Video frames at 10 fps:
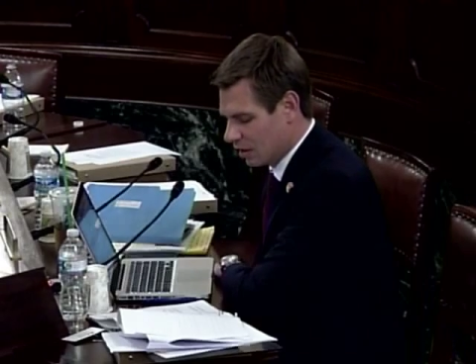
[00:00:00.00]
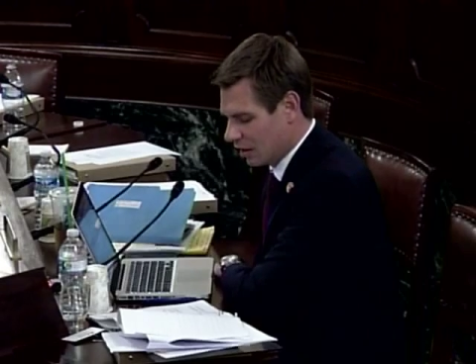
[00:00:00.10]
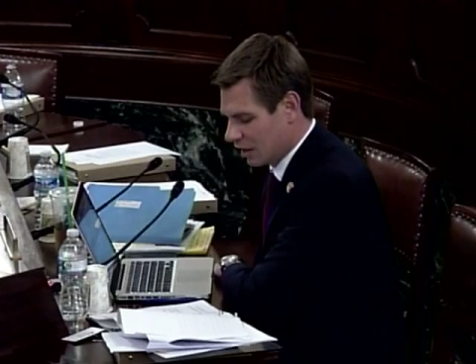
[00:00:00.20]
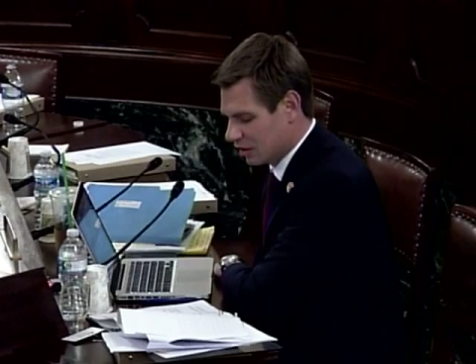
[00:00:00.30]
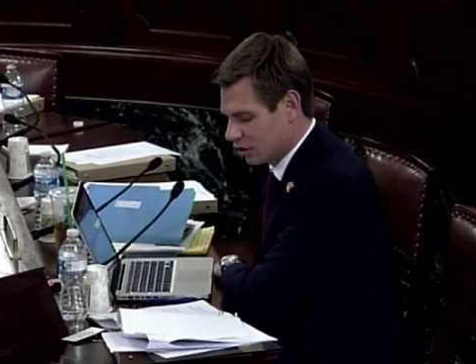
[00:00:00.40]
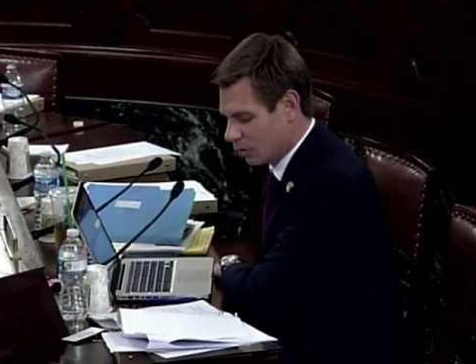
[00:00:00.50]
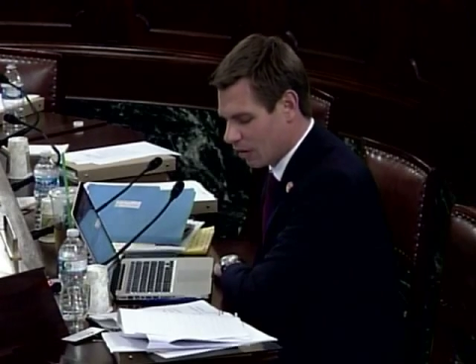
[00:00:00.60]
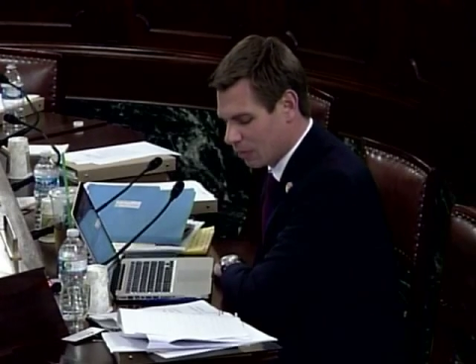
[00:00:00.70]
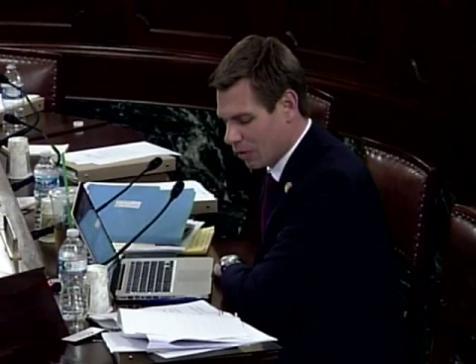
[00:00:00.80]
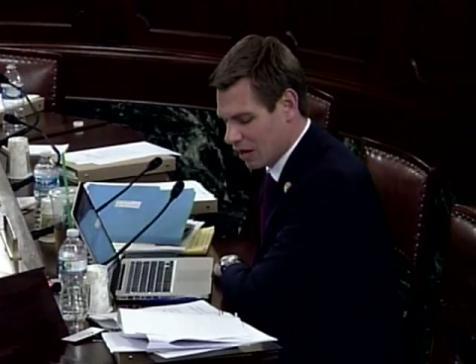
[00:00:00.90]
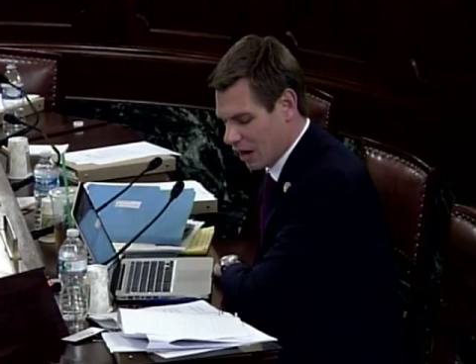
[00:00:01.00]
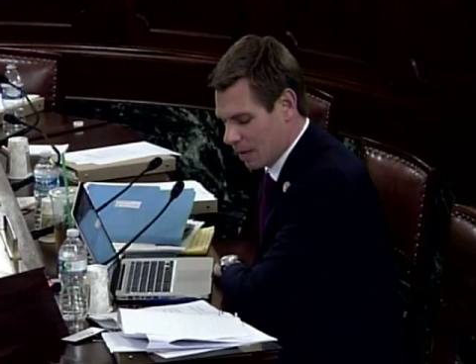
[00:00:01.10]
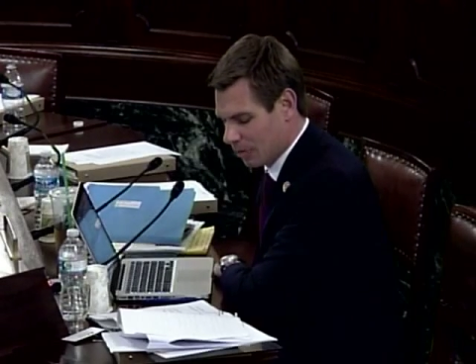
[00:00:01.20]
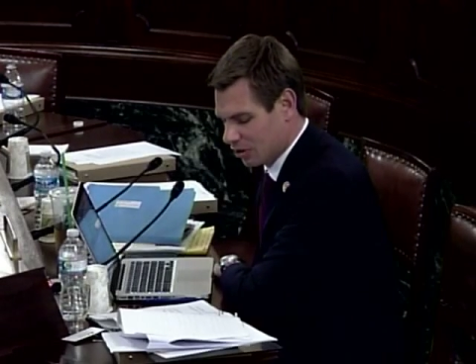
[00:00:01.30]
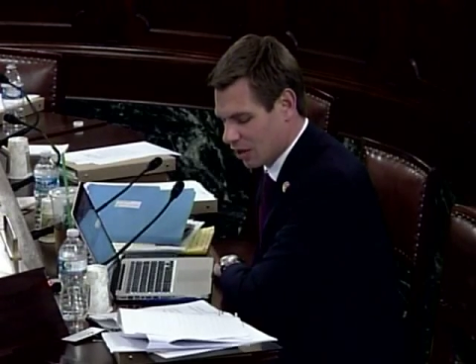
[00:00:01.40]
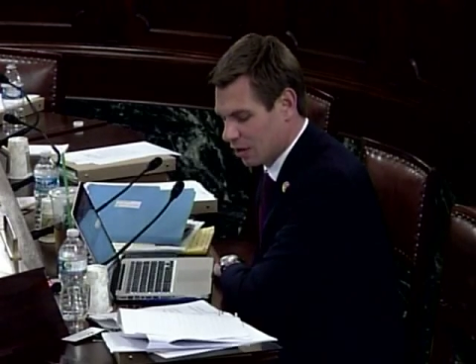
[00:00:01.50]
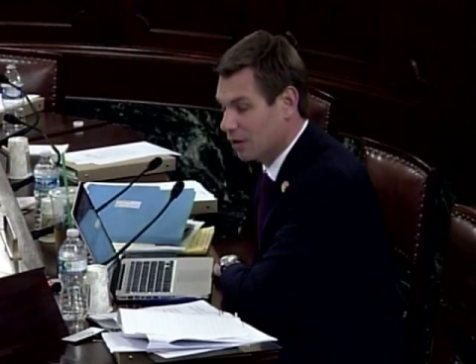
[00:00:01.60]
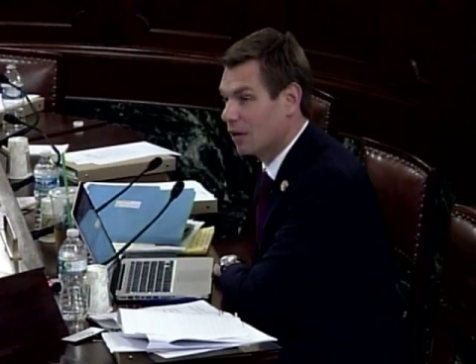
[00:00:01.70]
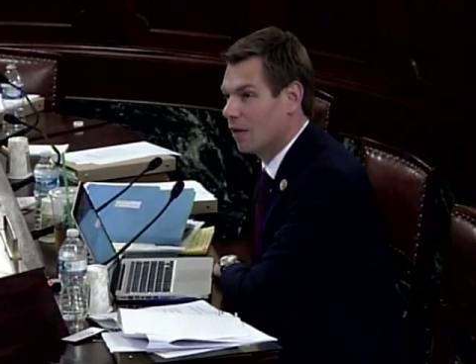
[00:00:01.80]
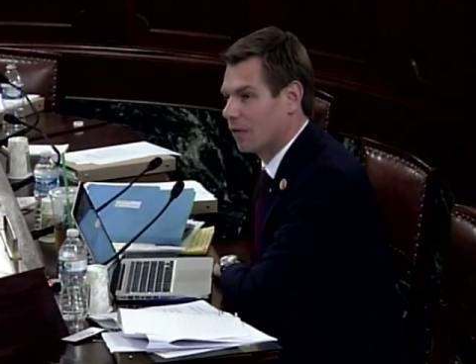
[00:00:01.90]
is 12.9%,
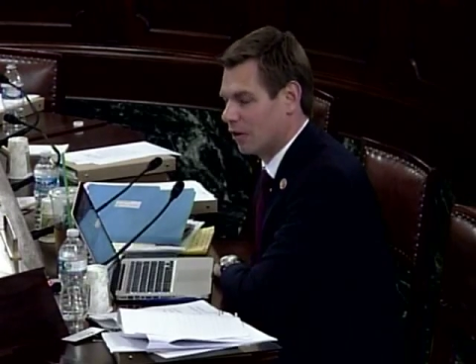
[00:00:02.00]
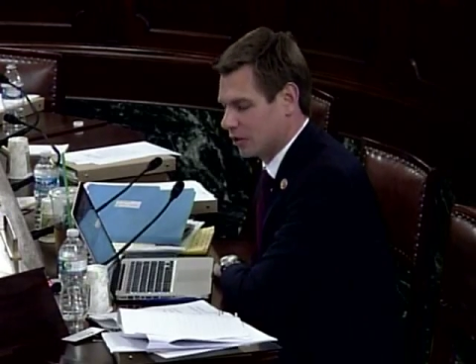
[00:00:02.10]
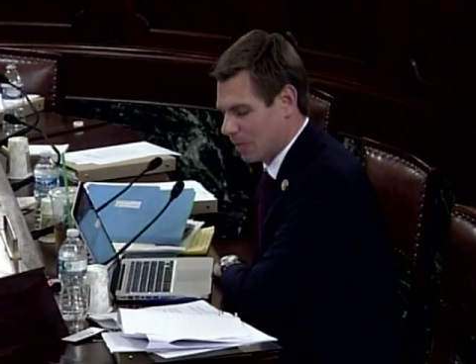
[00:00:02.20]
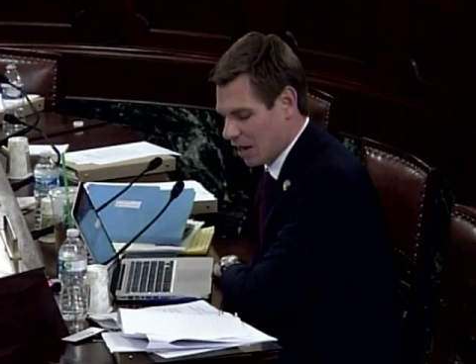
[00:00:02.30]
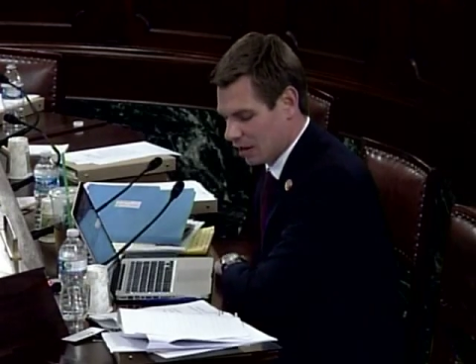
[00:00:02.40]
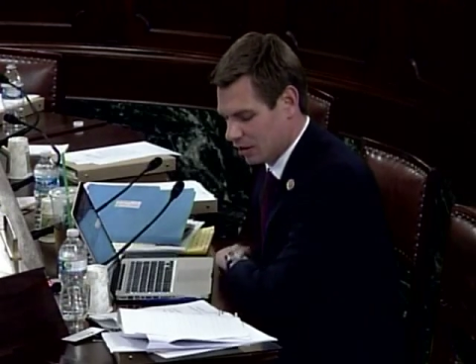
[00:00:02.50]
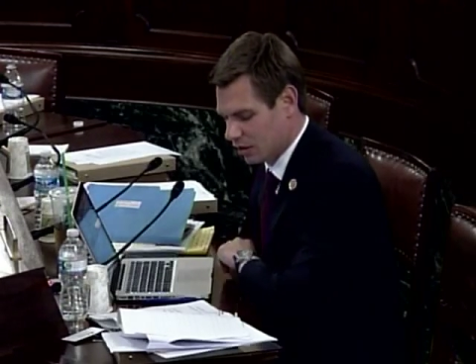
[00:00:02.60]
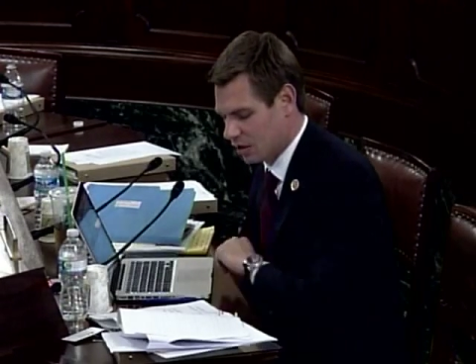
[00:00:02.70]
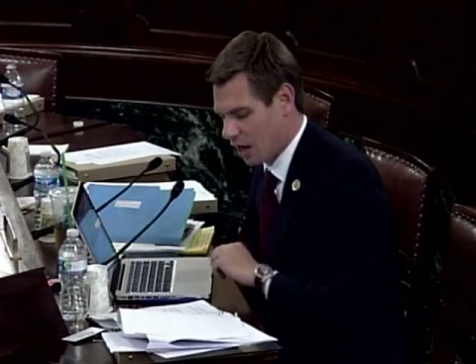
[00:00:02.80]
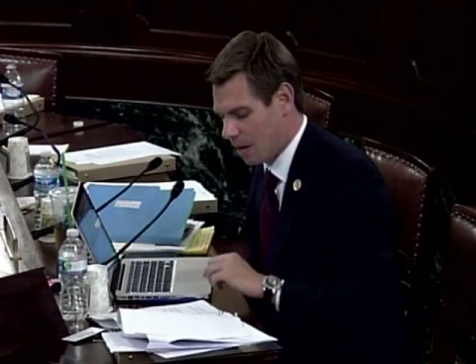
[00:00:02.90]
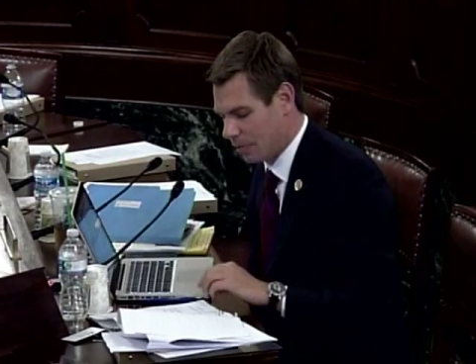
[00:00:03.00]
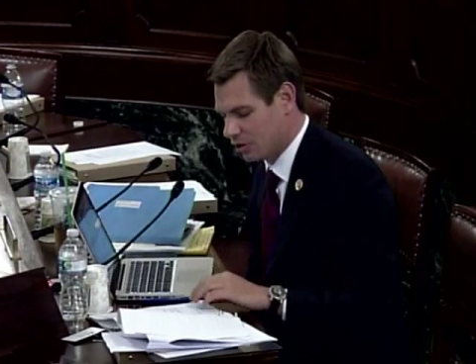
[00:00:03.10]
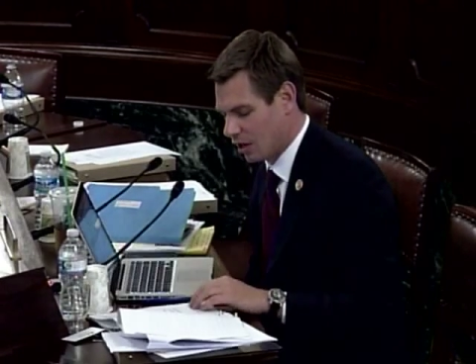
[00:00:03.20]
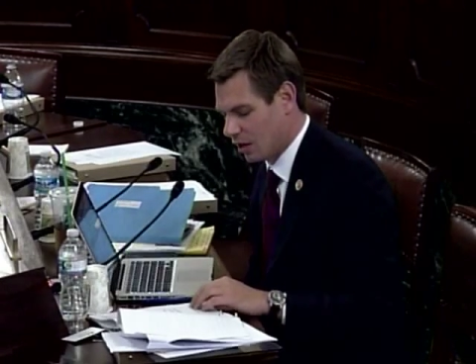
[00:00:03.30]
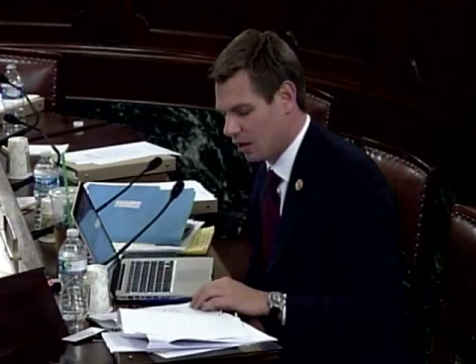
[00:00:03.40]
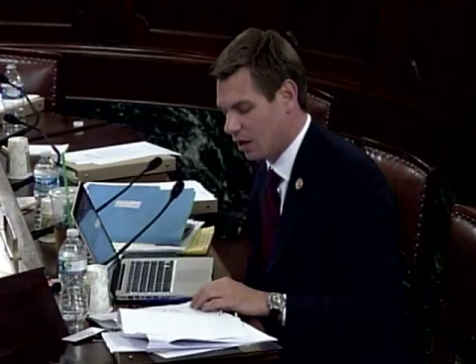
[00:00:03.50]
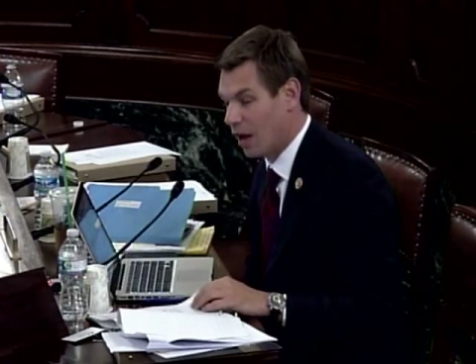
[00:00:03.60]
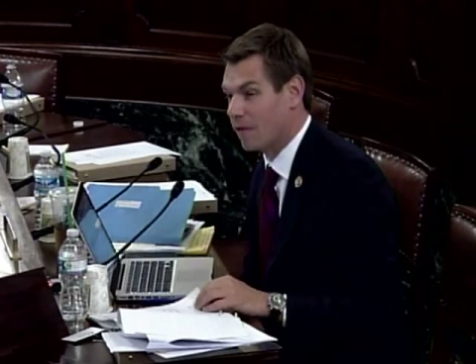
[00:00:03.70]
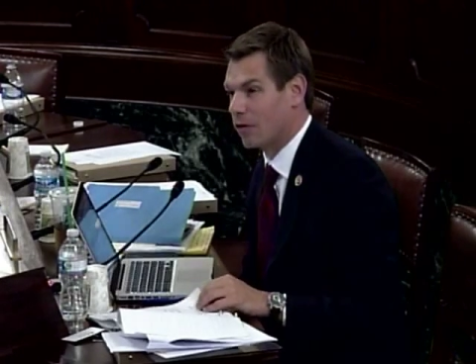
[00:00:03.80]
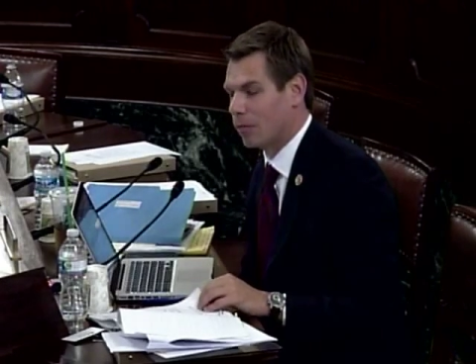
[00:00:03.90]
for Hispanics it's 9%,
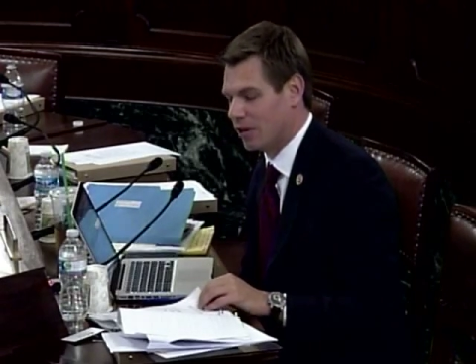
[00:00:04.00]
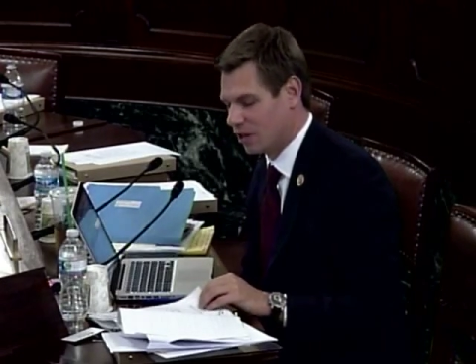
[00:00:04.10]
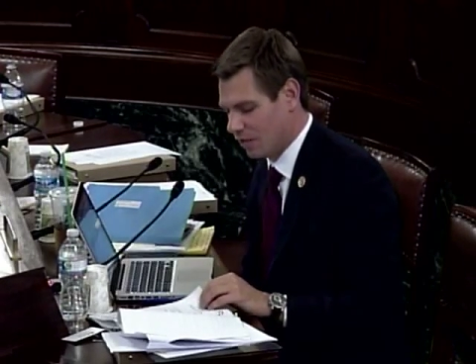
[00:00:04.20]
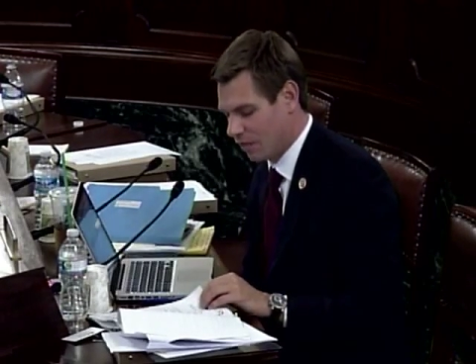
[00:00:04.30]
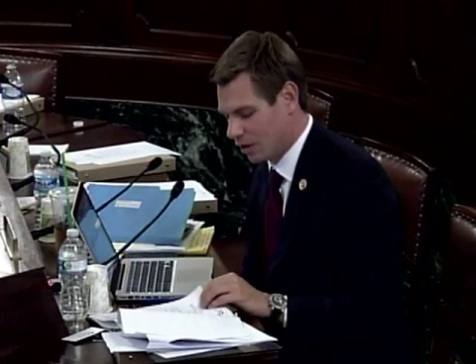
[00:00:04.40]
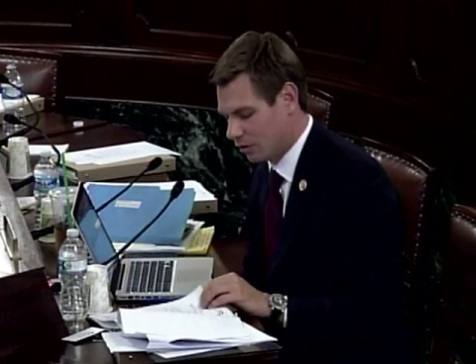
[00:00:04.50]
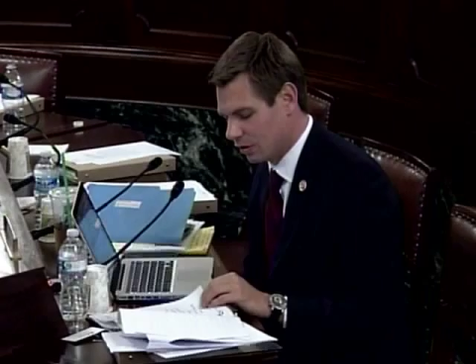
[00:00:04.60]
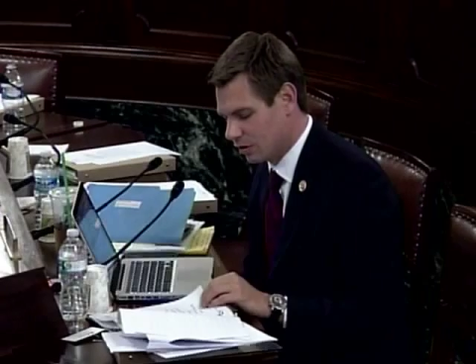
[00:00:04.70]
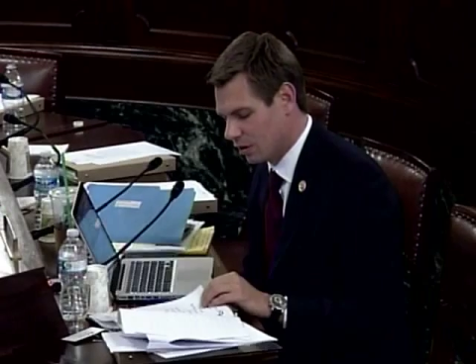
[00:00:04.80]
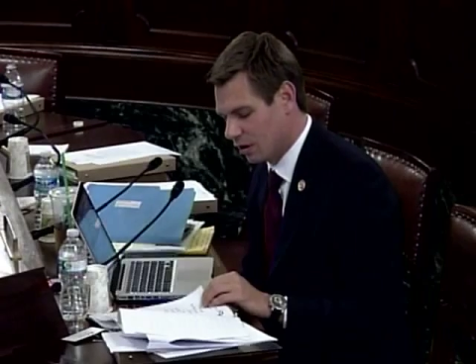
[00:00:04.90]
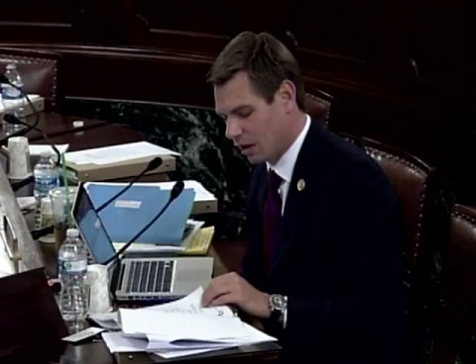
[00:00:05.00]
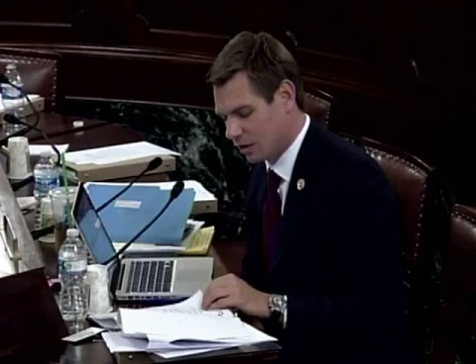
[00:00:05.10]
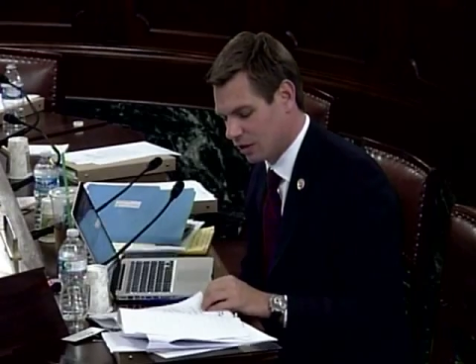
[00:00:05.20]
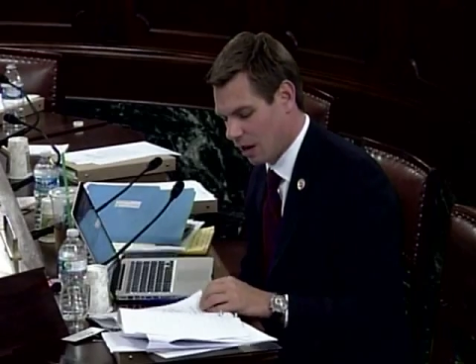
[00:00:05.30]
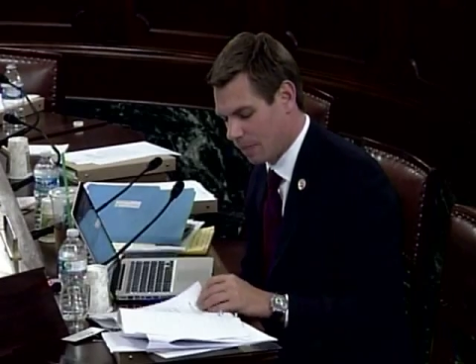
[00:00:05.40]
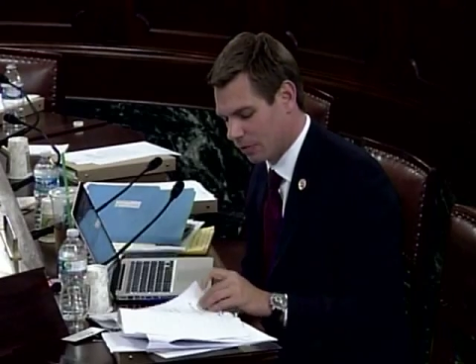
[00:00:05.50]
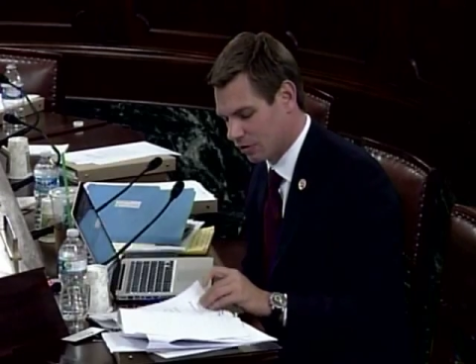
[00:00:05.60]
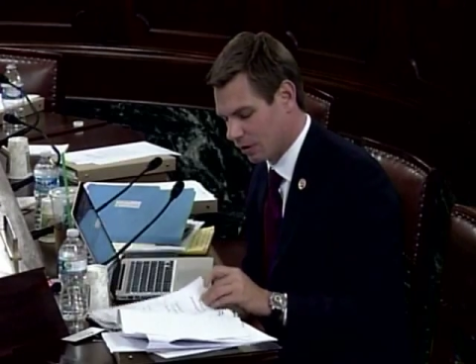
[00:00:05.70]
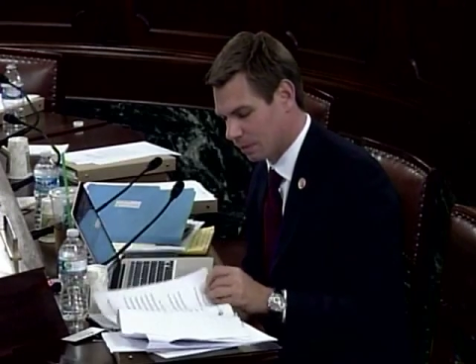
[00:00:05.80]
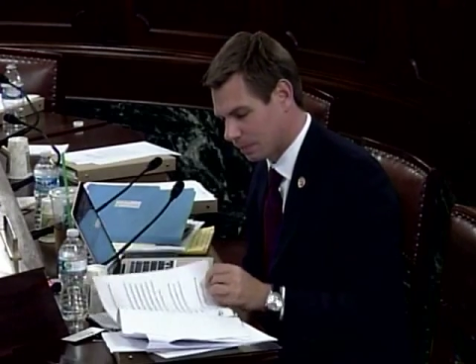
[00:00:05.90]
and for recent veterans it's
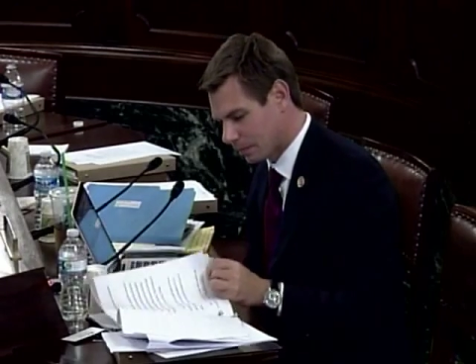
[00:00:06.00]
10%.